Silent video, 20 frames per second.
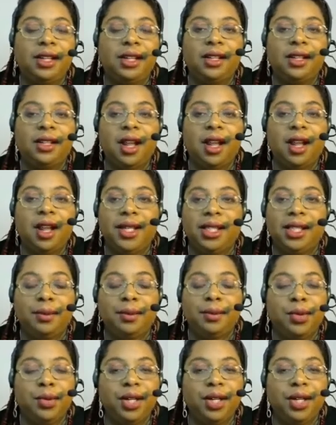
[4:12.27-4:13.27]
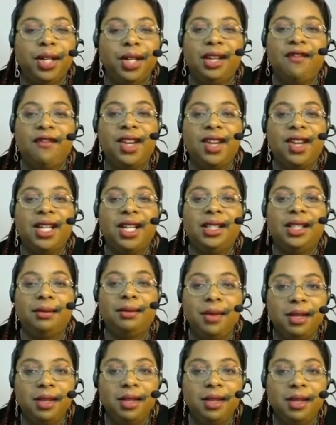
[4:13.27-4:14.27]
there's always sporting
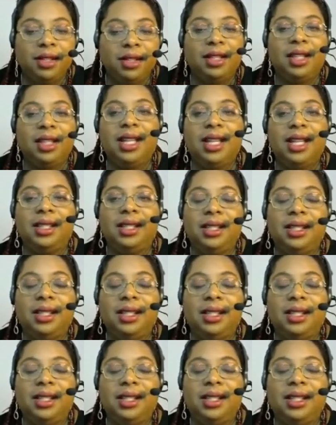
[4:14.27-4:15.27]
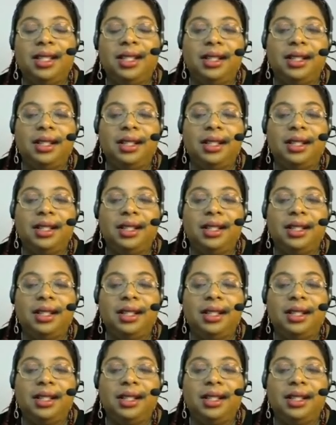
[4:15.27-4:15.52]
events, music lessons,